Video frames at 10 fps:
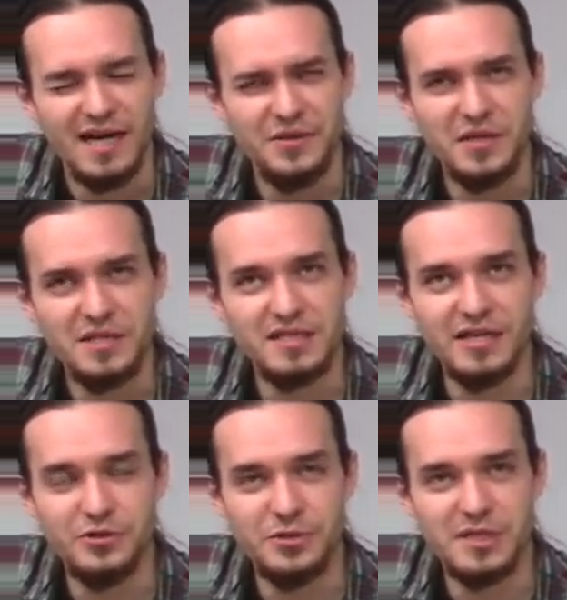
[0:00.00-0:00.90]
I think
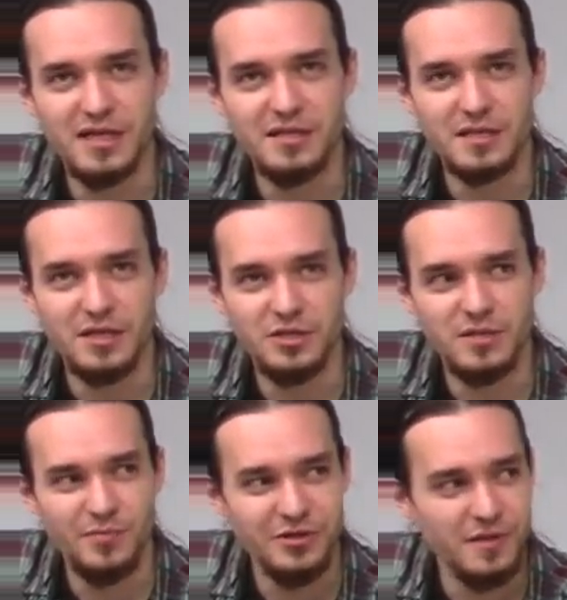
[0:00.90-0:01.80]
standard set does not
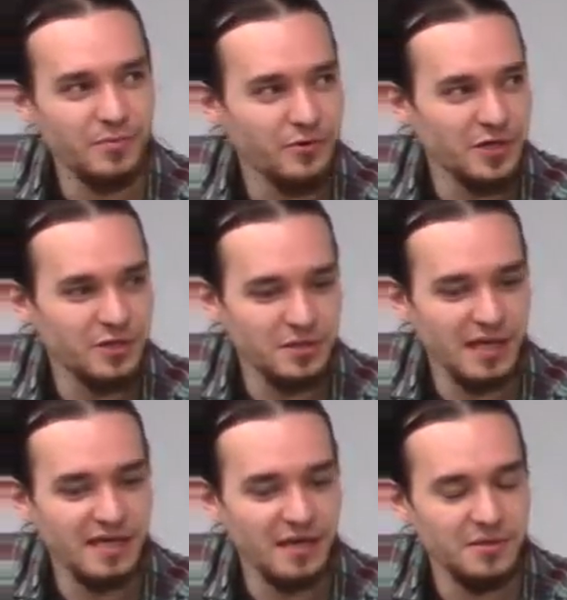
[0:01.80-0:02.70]
support operation
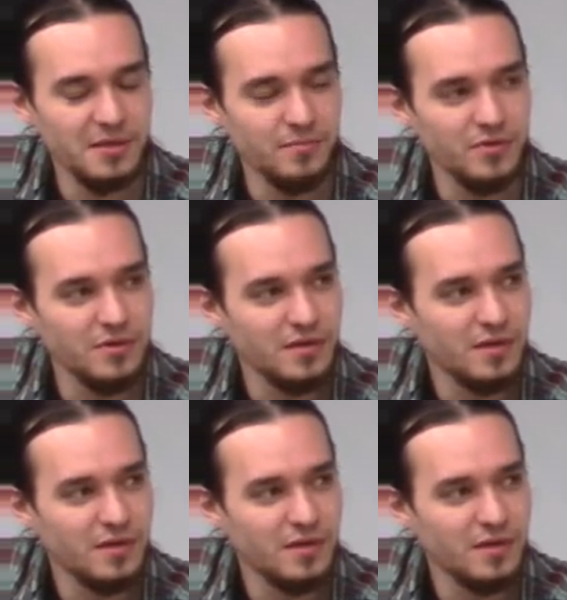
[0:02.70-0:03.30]
like kth number.